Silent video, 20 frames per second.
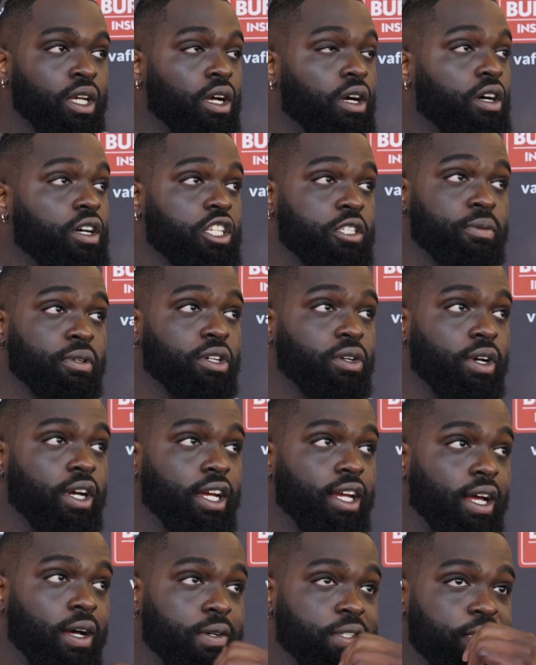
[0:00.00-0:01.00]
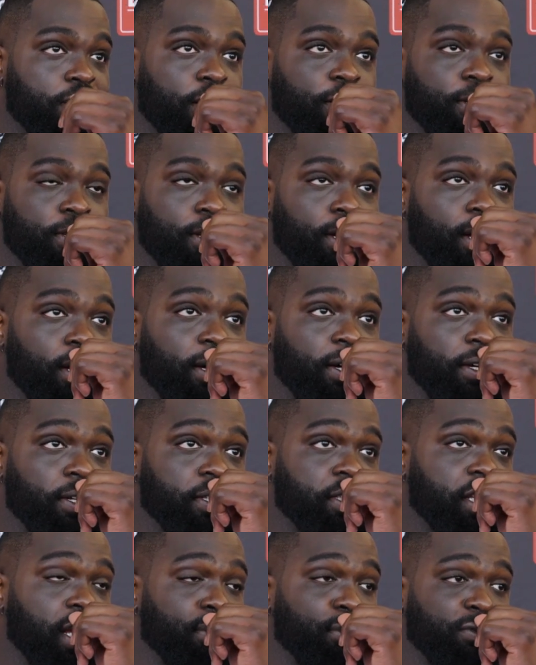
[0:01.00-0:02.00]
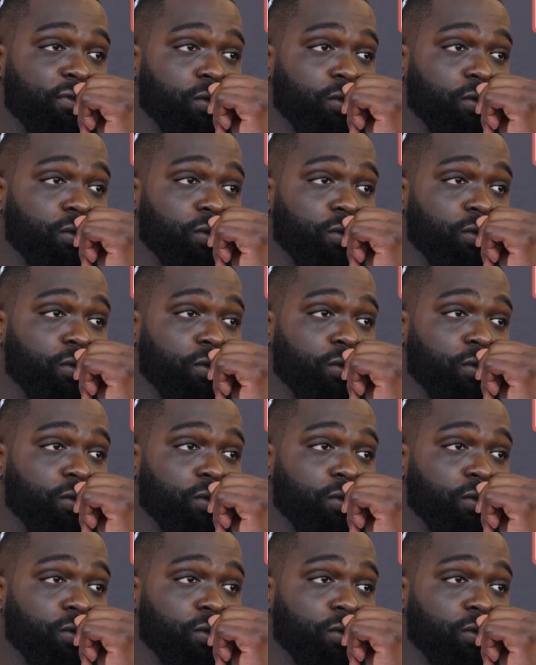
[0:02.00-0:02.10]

Oh, it's been great. I was down in Tampa,